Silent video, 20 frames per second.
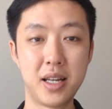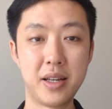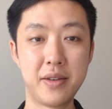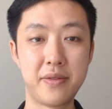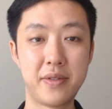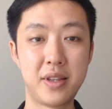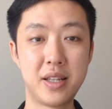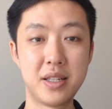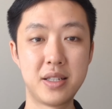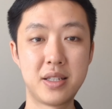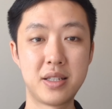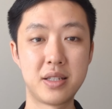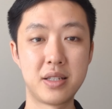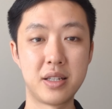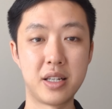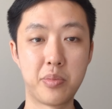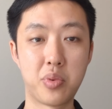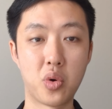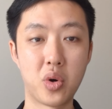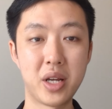If this
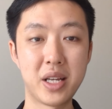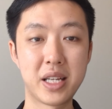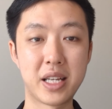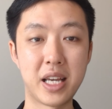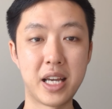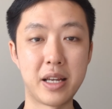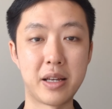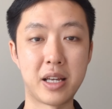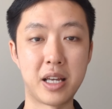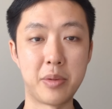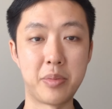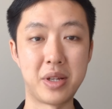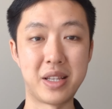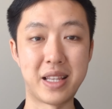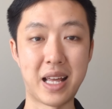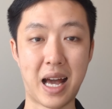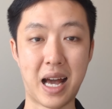important gatekeeping